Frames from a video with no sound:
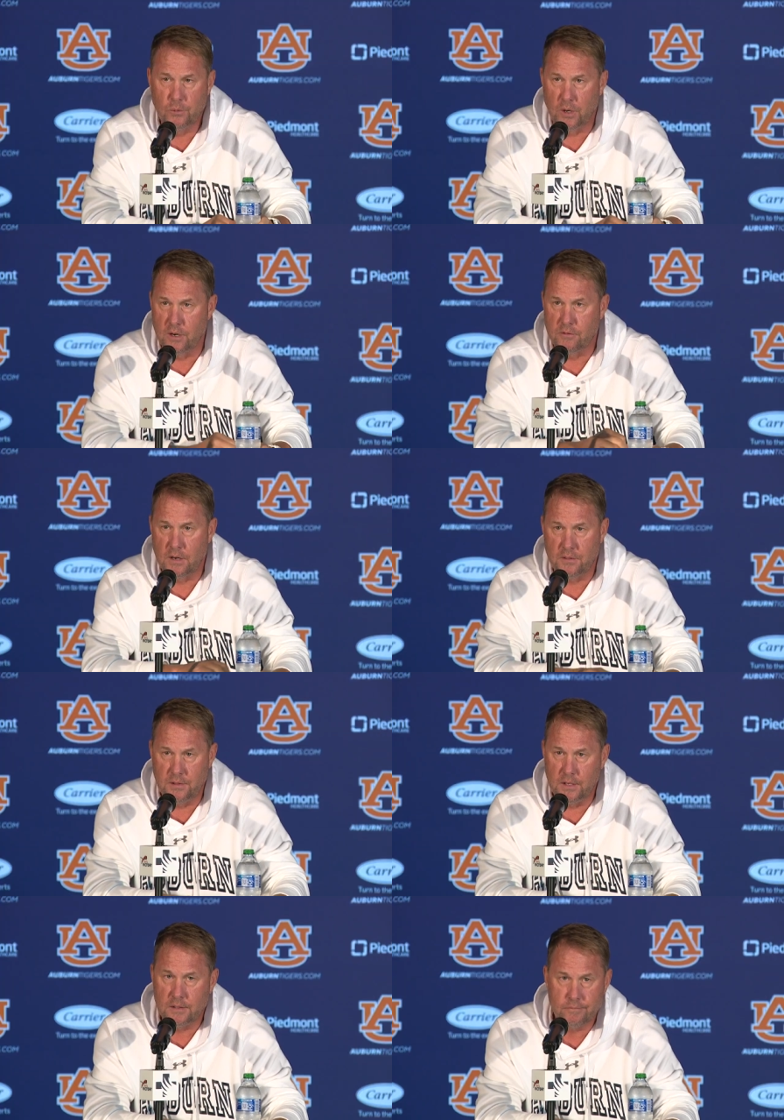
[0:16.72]
Whatever I
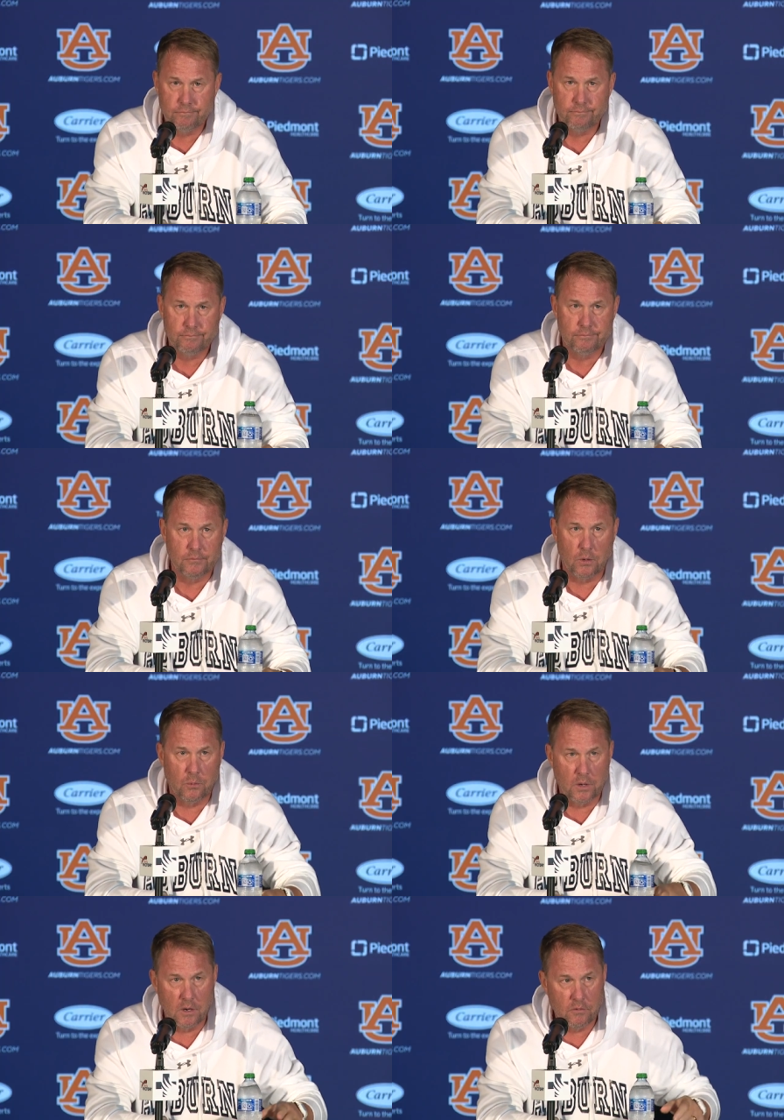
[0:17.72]
think
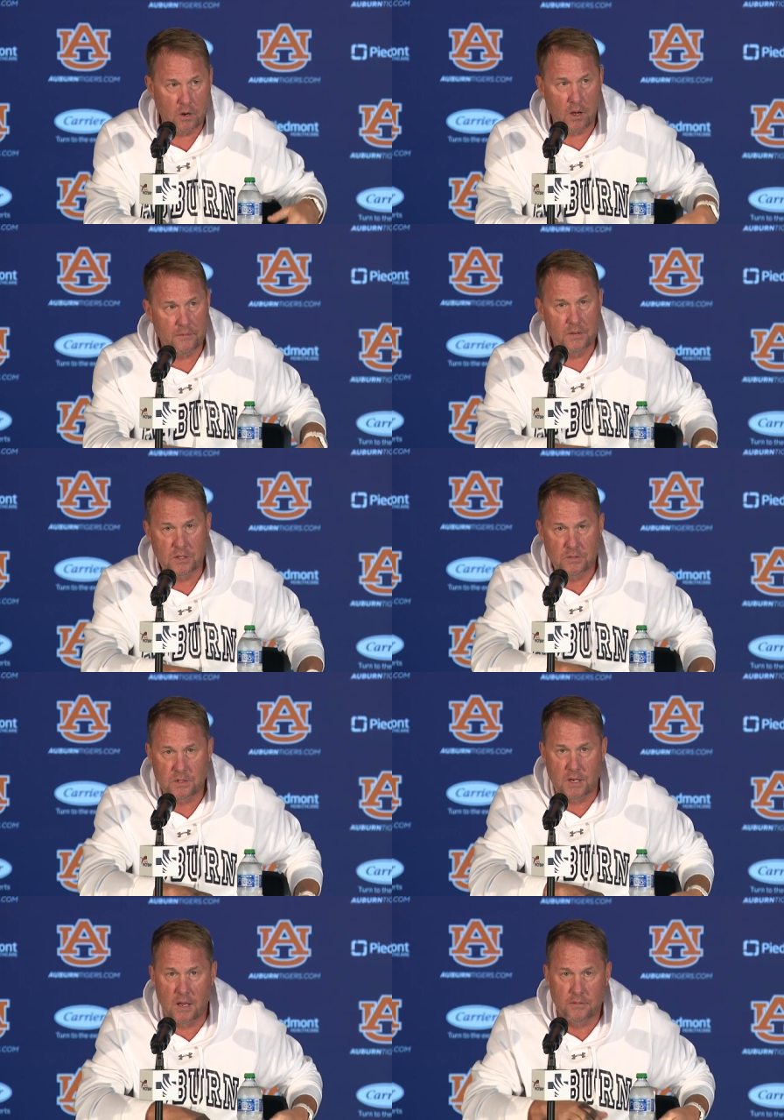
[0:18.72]
or whatever our
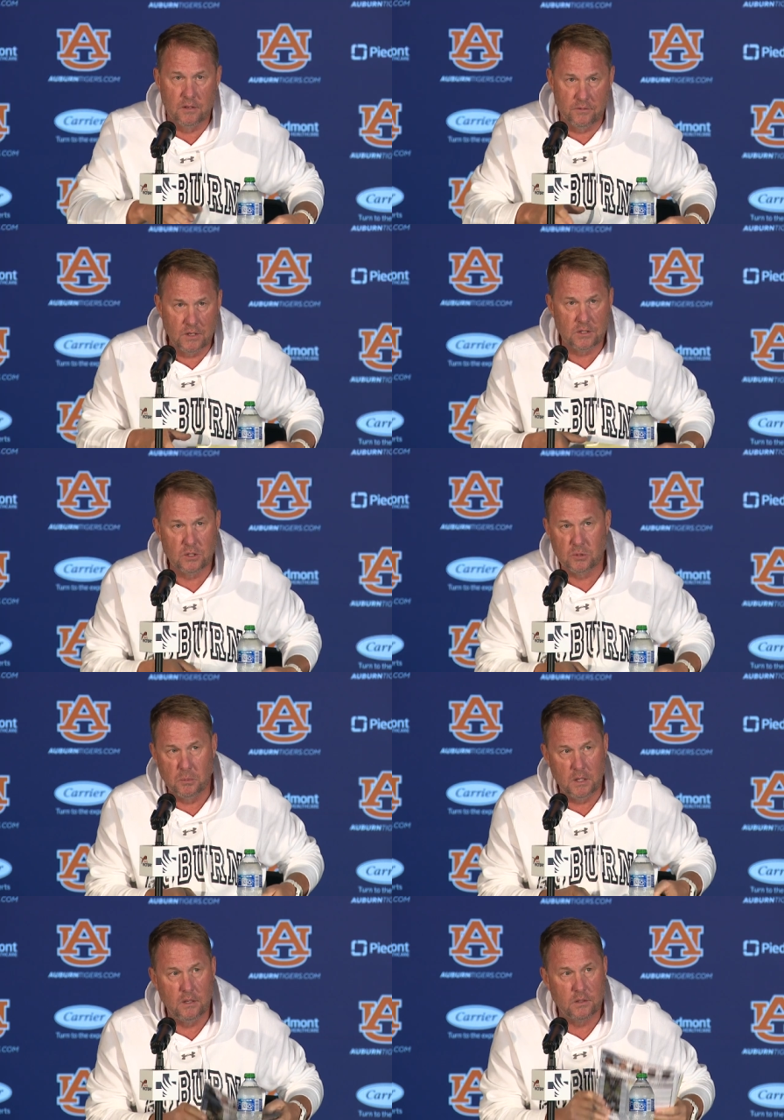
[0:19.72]
offensive staff
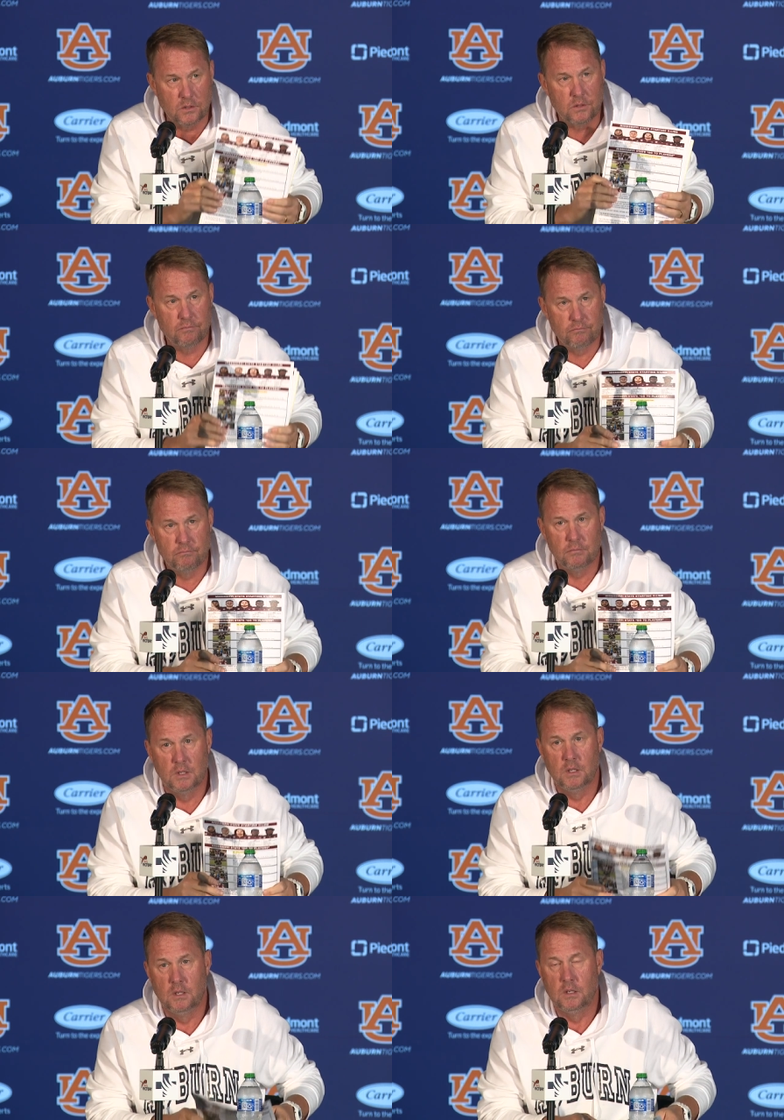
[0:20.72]
convinces me is
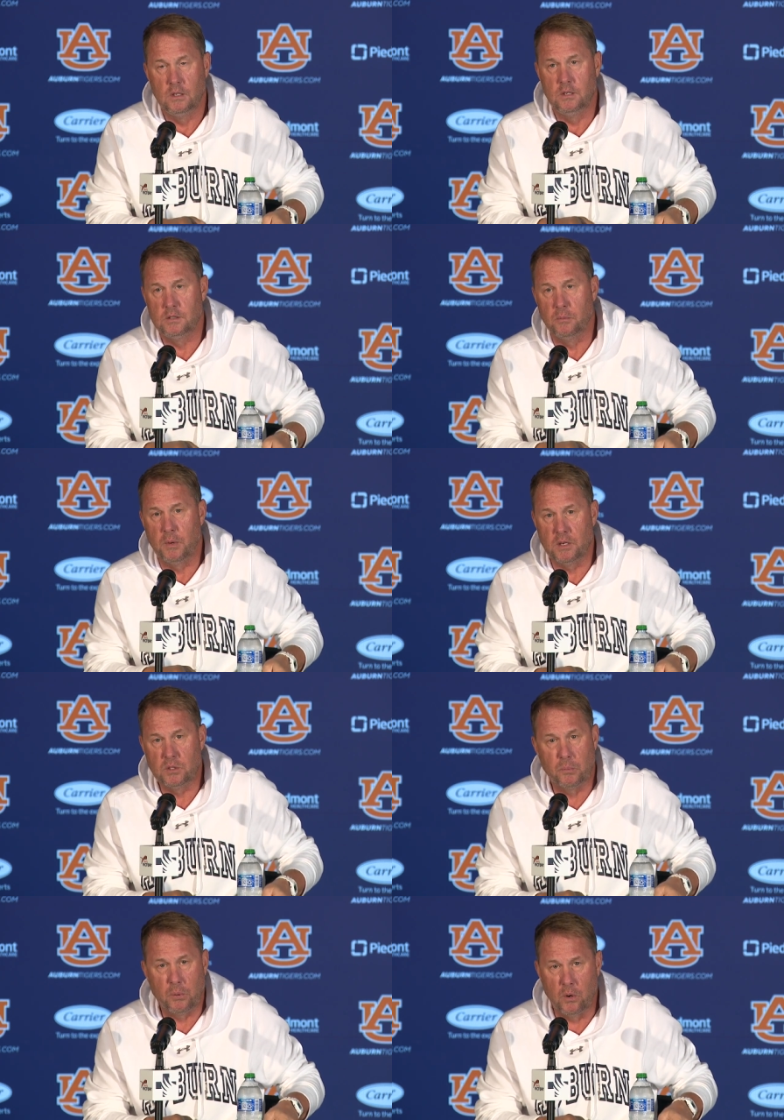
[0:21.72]
is the
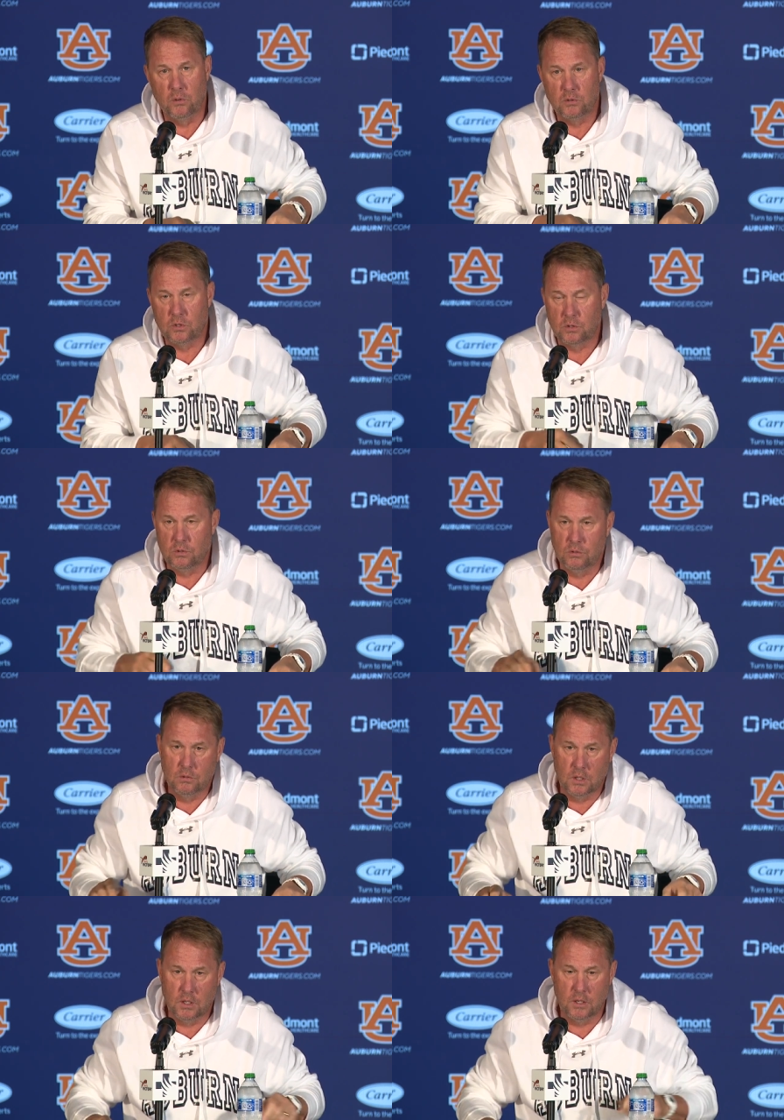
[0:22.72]
best approach
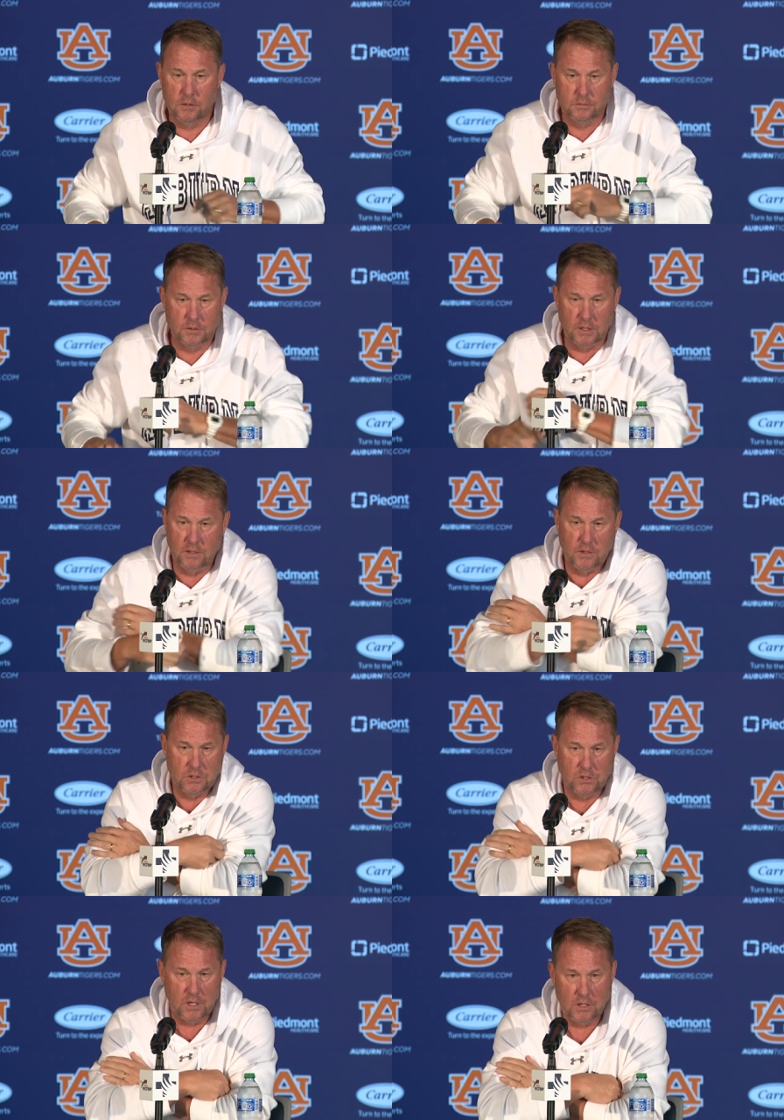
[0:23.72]
to uh, to give
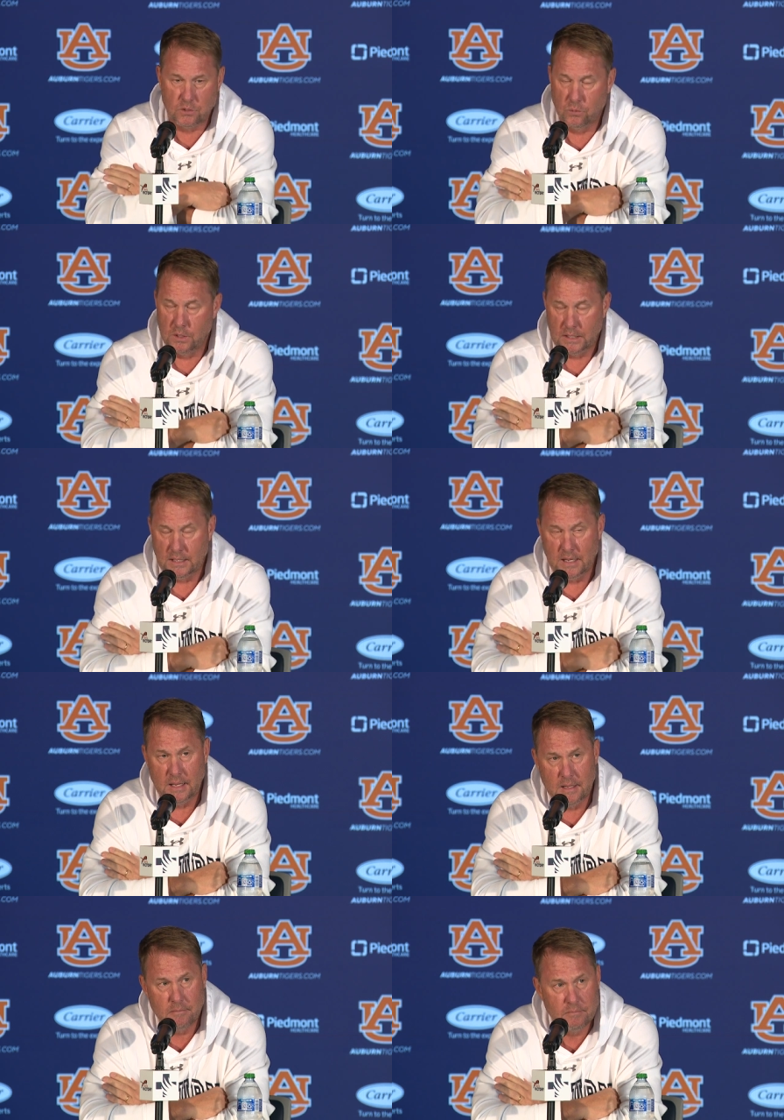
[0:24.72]
us a chance to win a
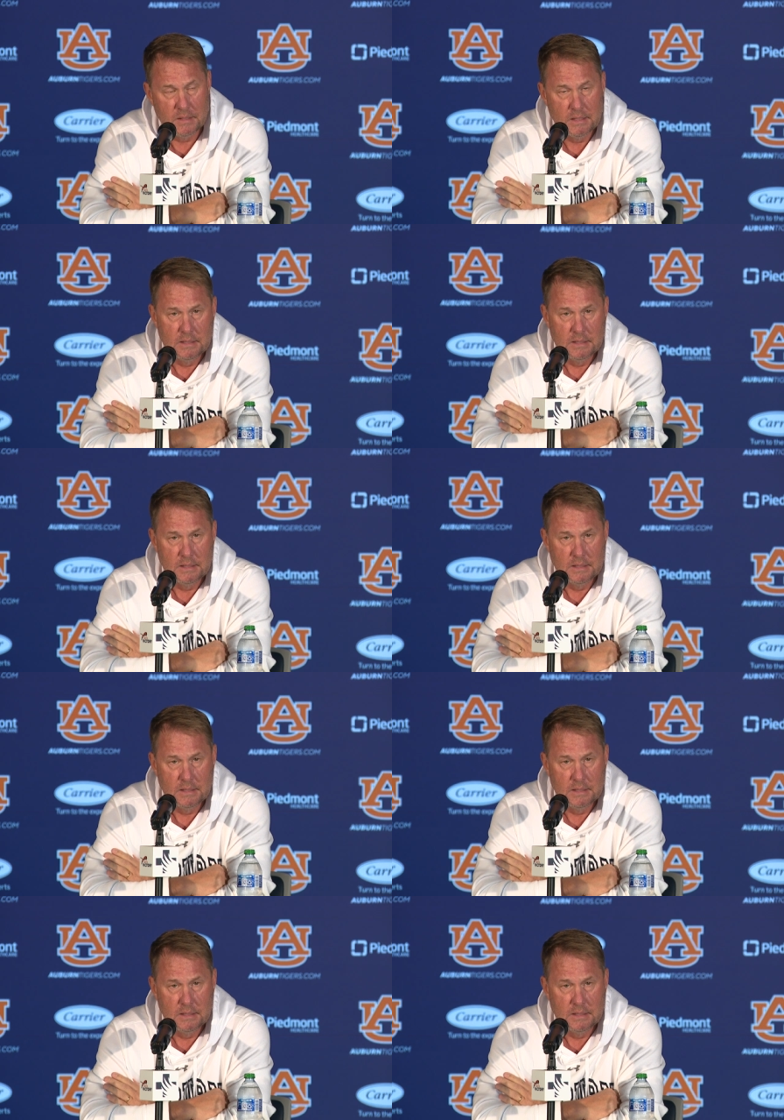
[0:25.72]
game.